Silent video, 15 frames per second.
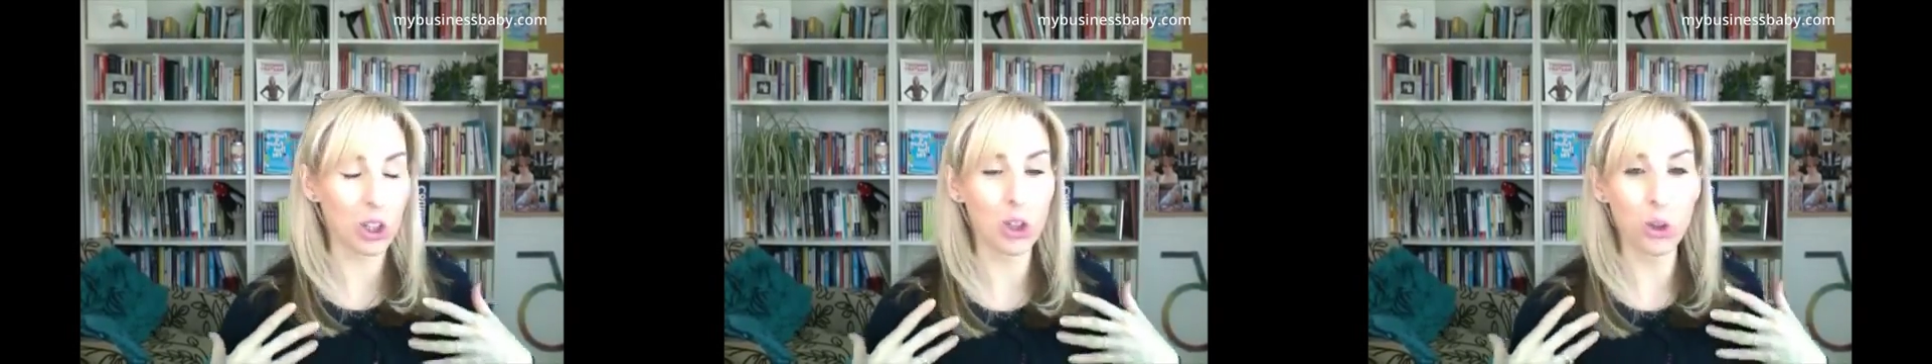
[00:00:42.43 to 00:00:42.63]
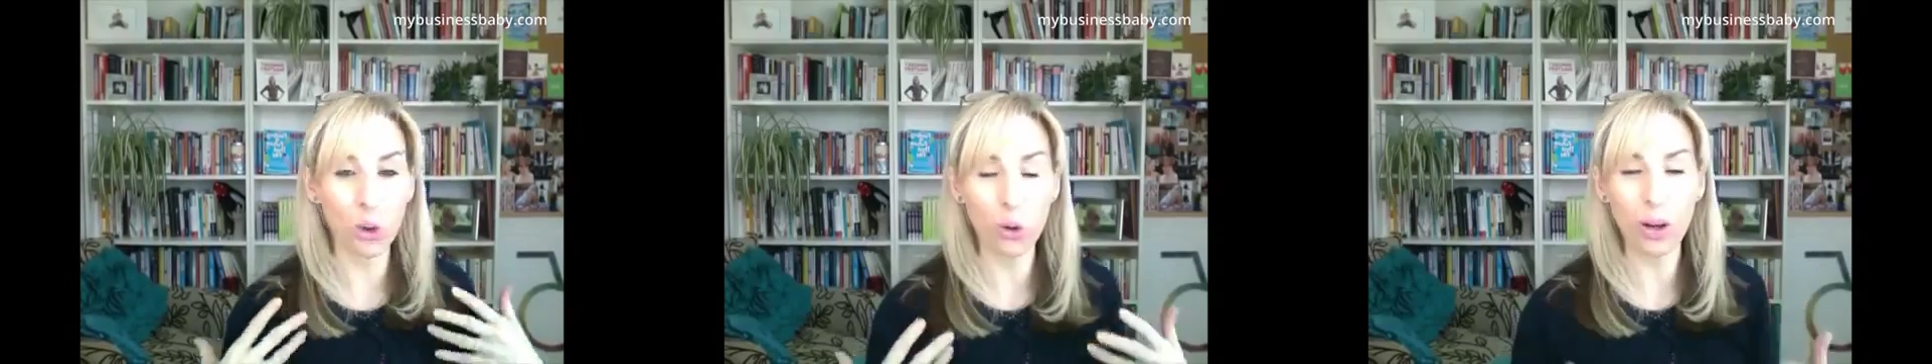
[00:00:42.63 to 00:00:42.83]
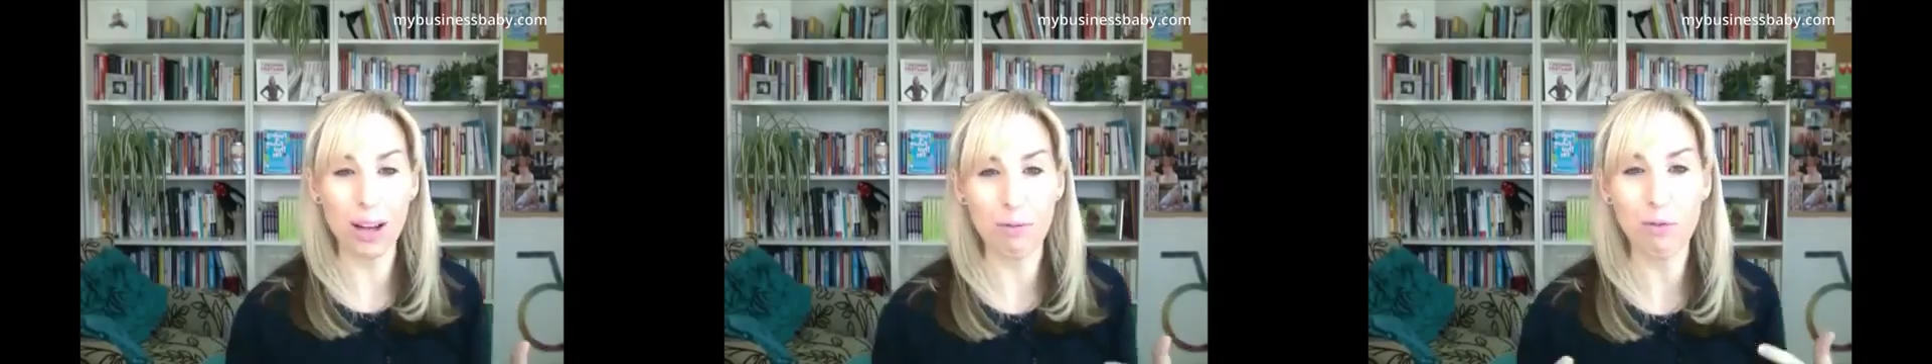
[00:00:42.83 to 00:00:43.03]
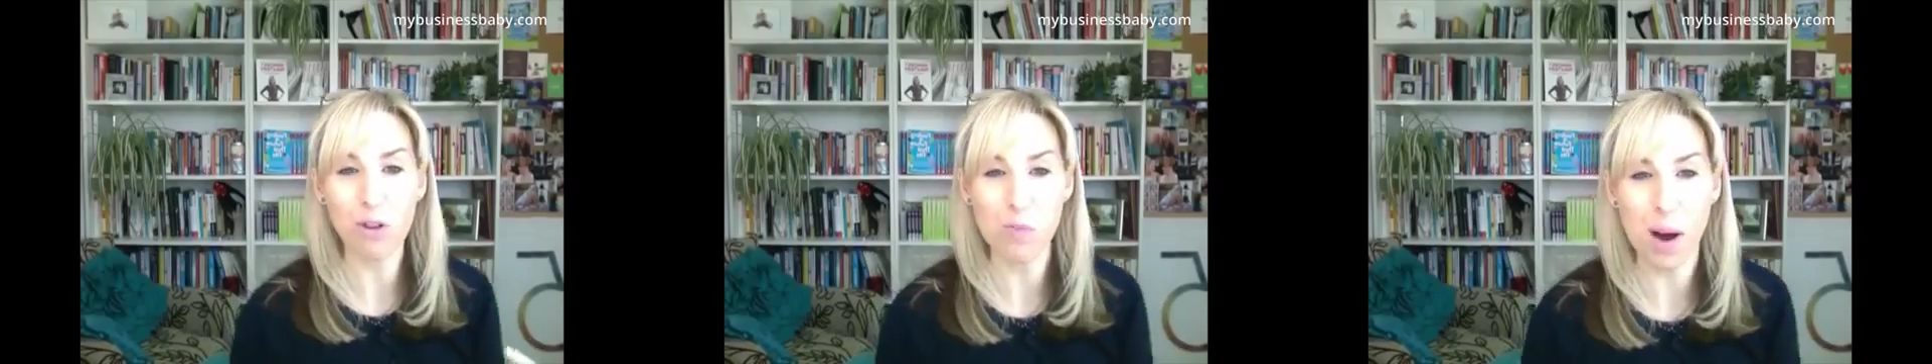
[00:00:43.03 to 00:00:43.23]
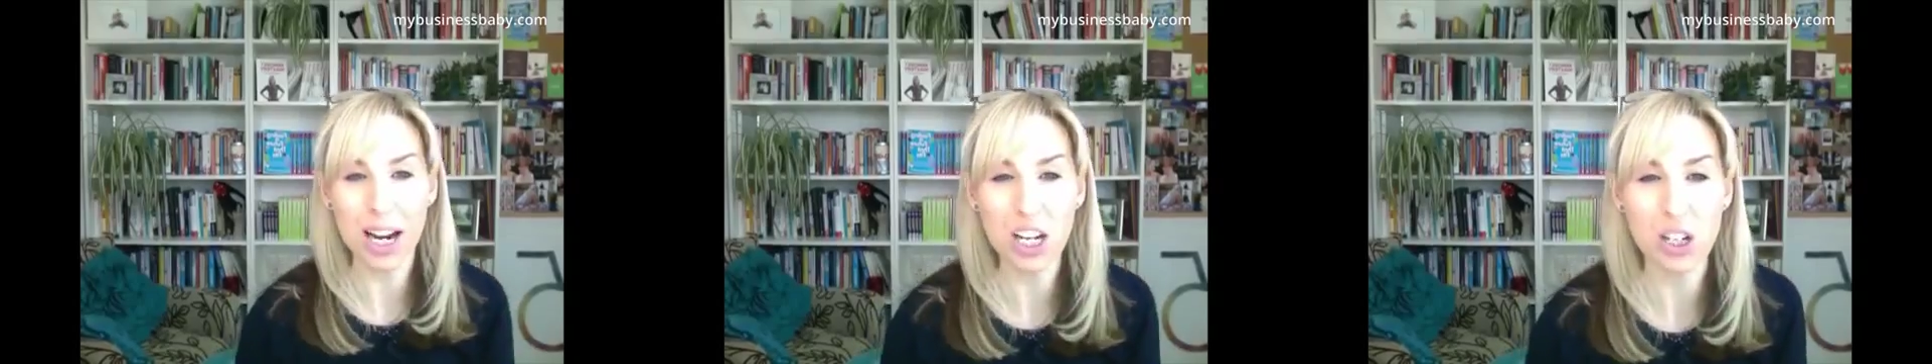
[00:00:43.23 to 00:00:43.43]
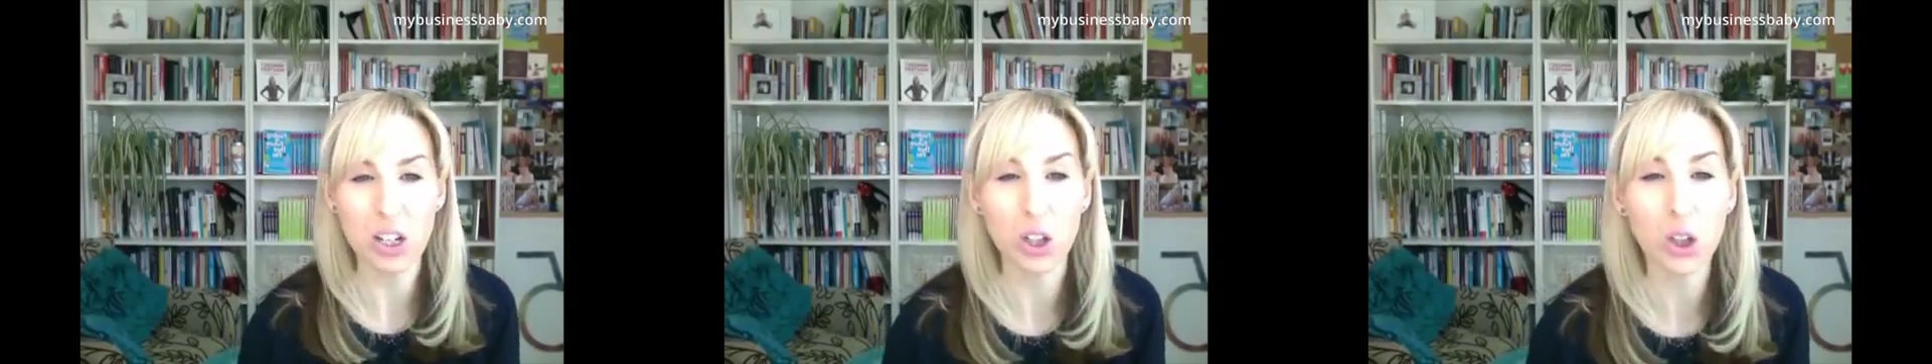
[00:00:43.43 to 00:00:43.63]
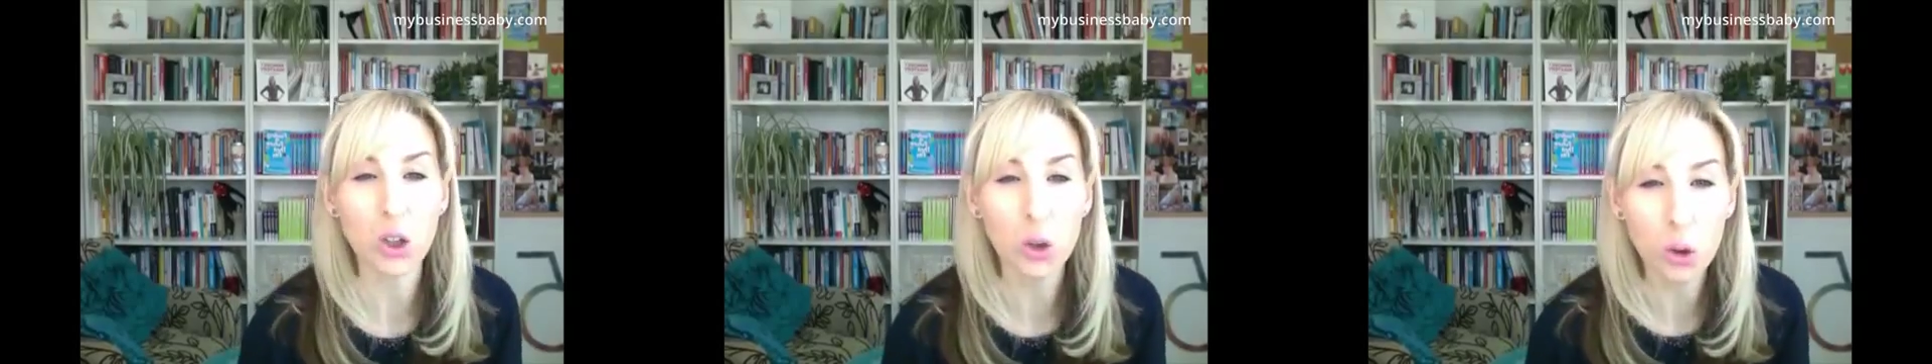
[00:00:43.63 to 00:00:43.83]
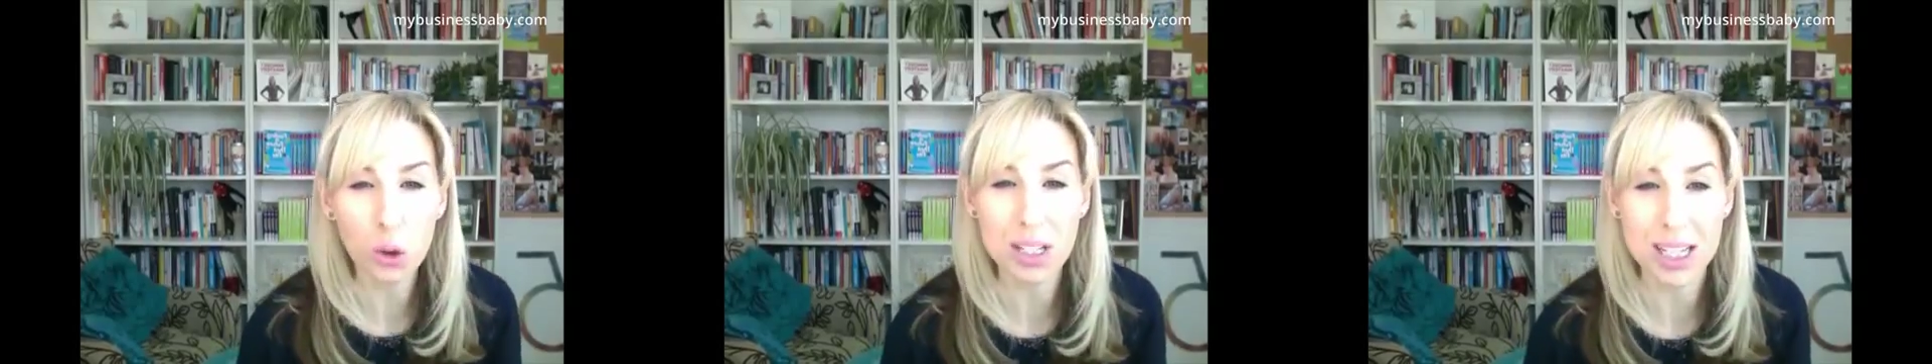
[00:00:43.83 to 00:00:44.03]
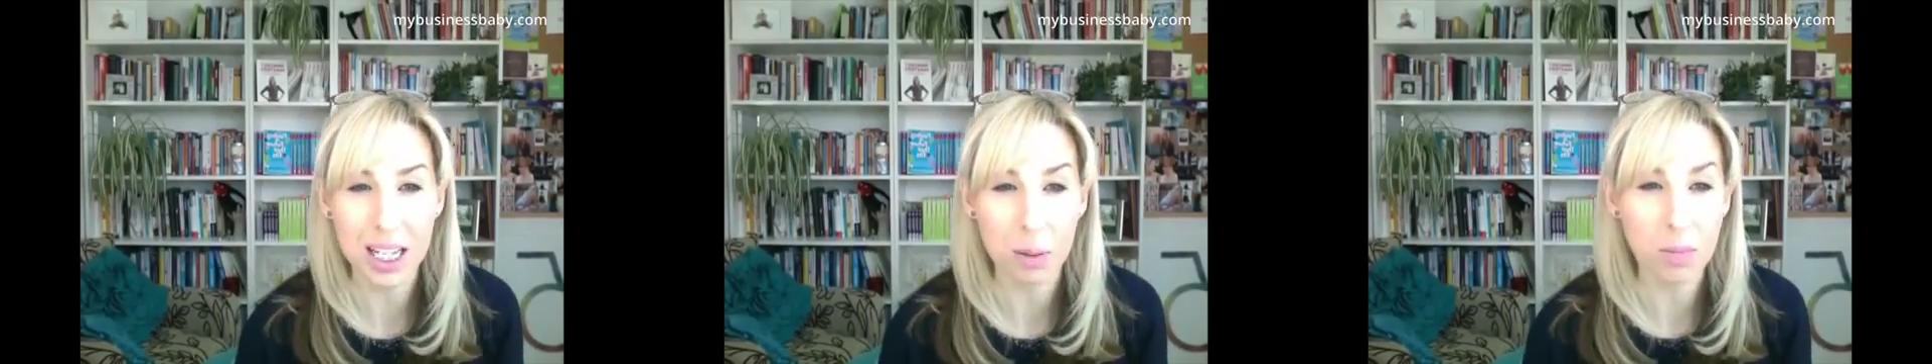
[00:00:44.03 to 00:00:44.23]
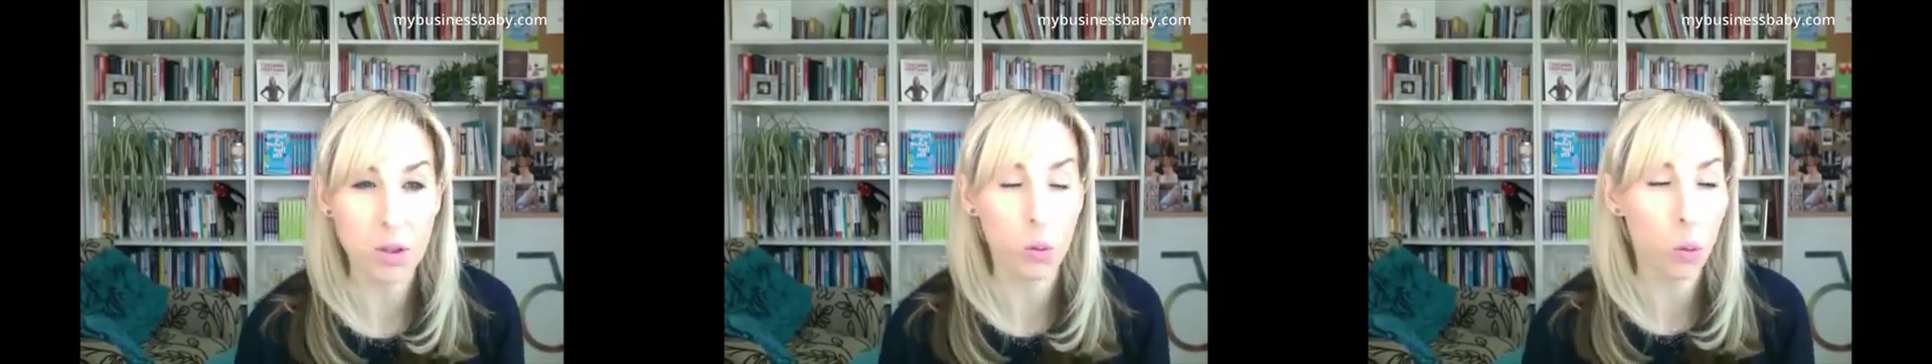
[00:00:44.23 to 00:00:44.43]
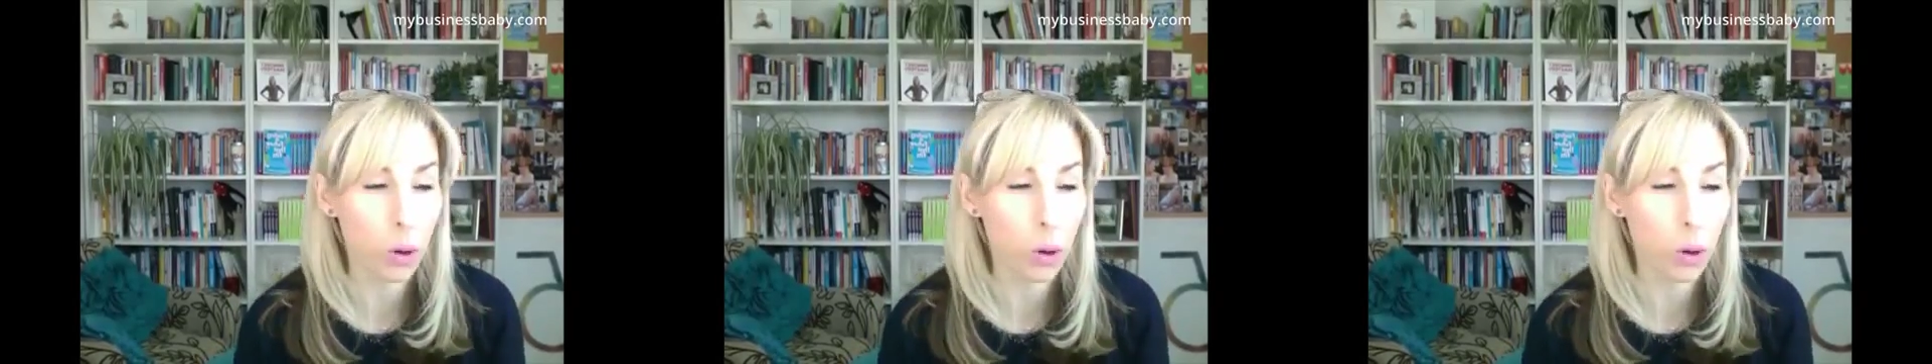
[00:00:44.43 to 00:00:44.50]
your information and your tips